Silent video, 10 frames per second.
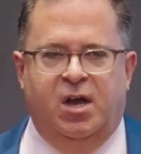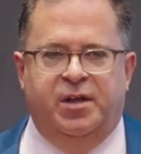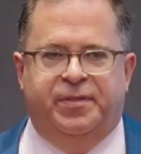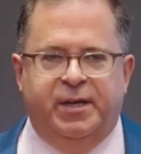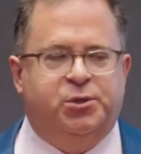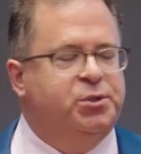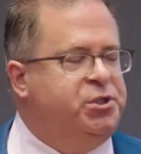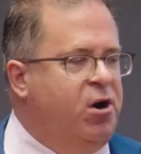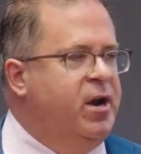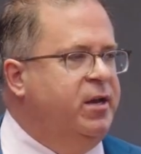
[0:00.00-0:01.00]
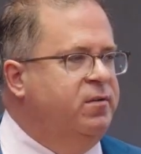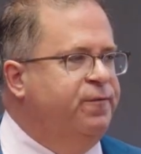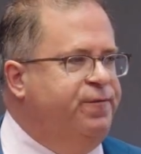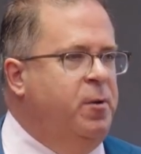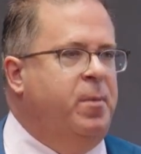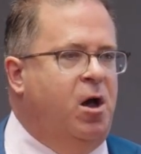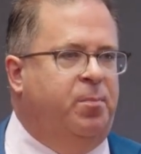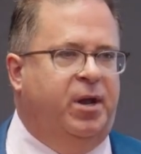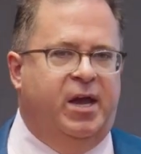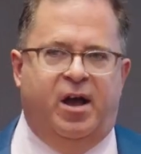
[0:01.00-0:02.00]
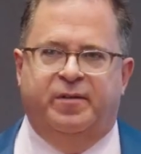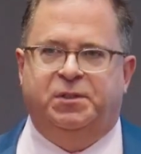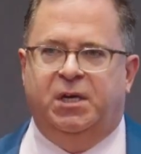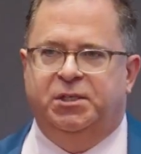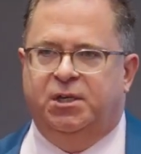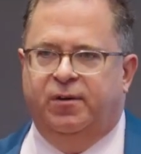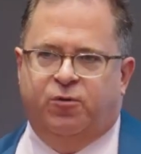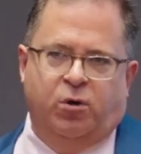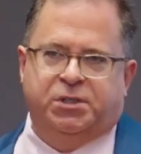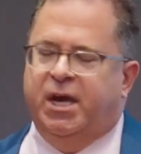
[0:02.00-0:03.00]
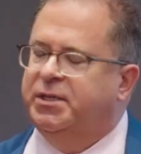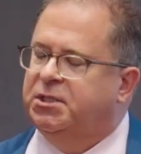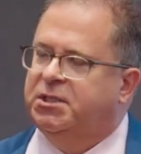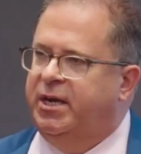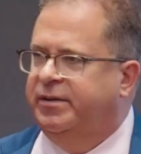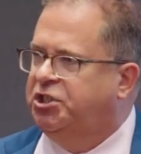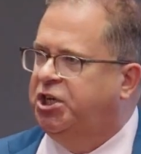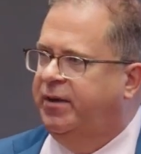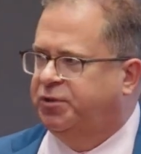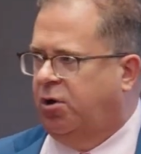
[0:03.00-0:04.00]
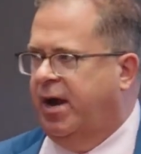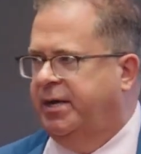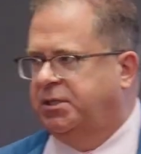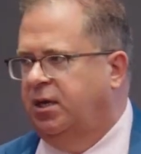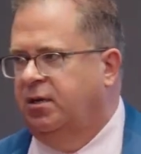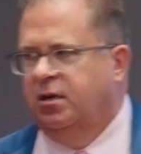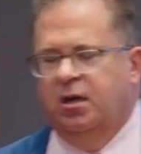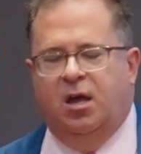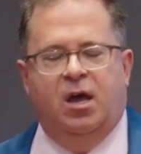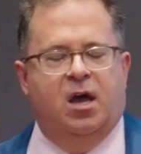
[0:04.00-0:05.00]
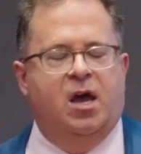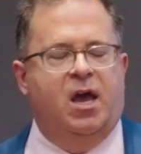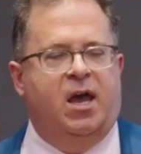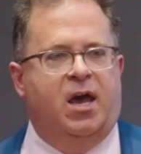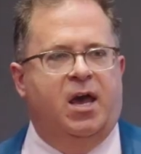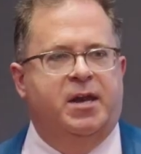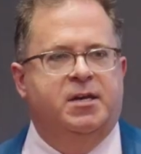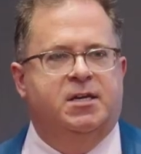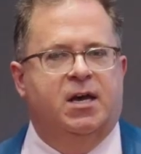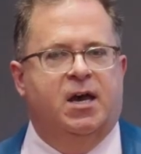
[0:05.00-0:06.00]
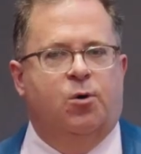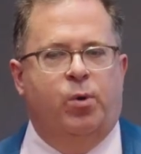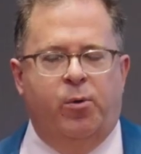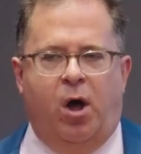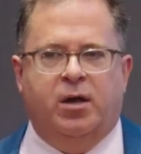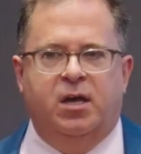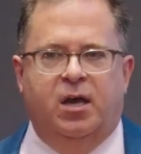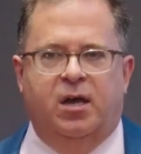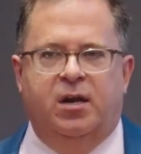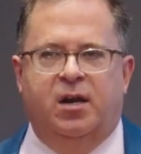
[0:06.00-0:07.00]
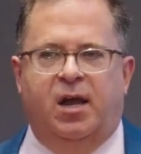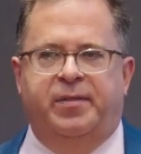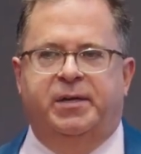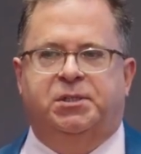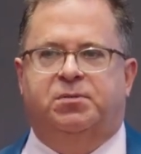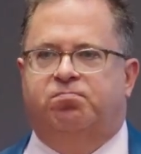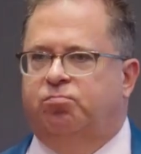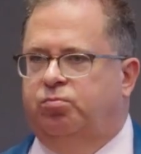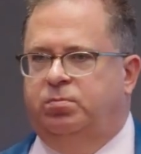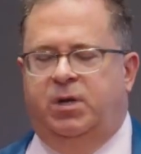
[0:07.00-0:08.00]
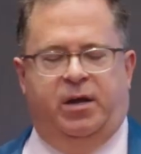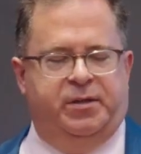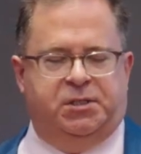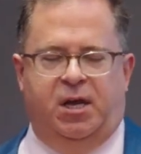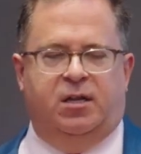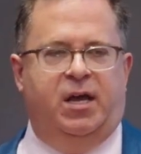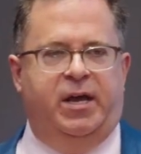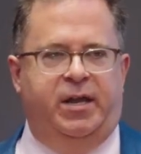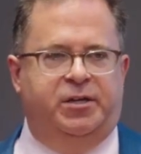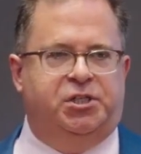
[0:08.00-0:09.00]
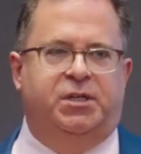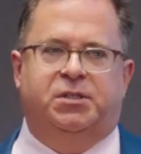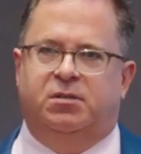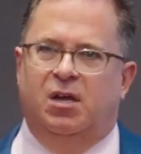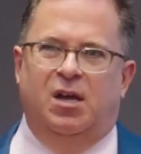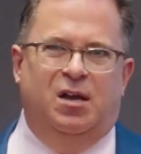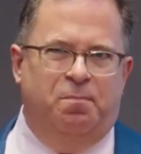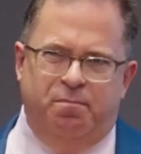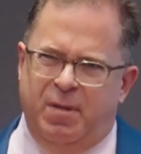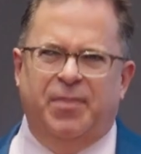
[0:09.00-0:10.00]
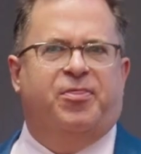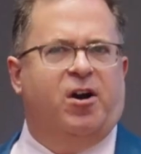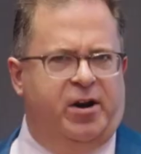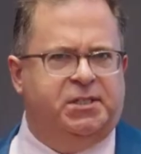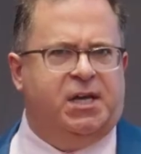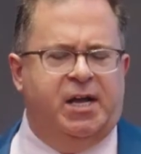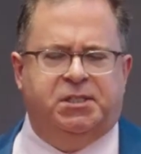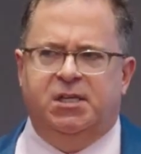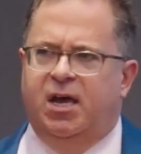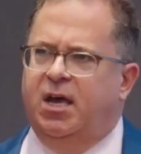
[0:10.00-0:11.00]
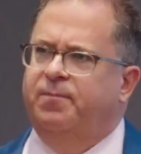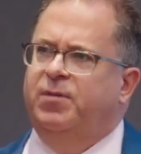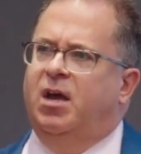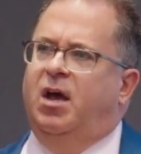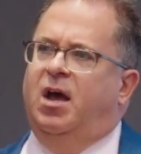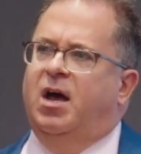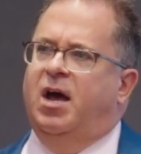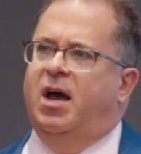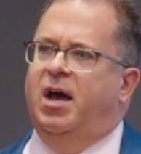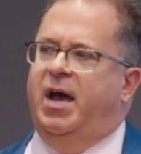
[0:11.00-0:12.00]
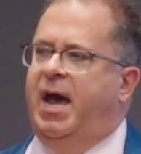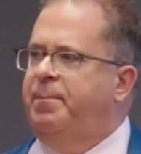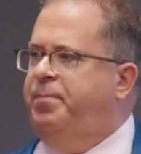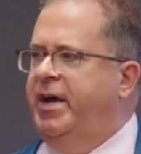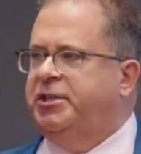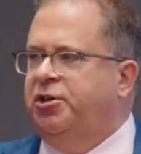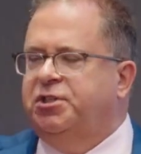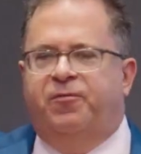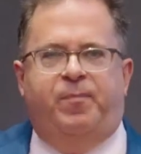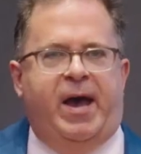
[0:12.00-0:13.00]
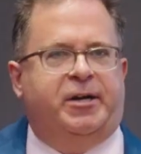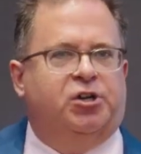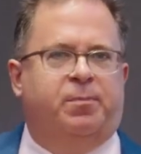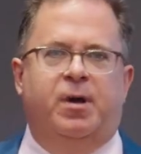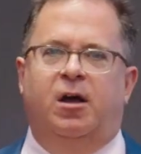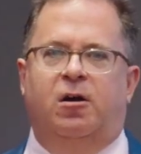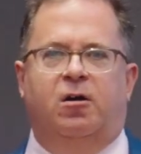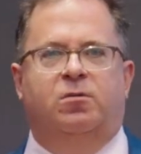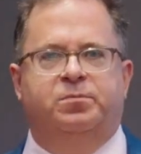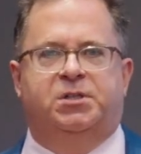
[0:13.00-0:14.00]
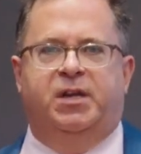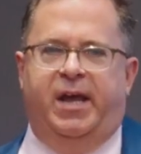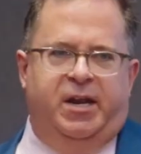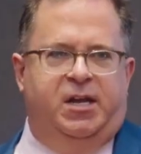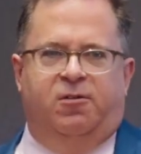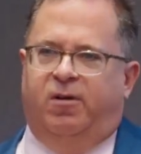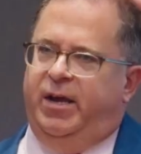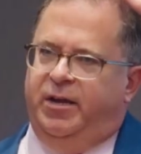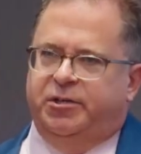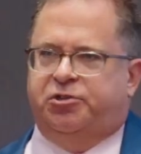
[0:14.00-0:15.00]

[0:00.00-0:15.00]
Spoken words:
this was during football playoff season. Of course, Kansas City is Chiefs crazy. And we walk in, and this young lady, she's mid-30s, I'd say, had pictures of Patrick Mahomes and Andy Reid and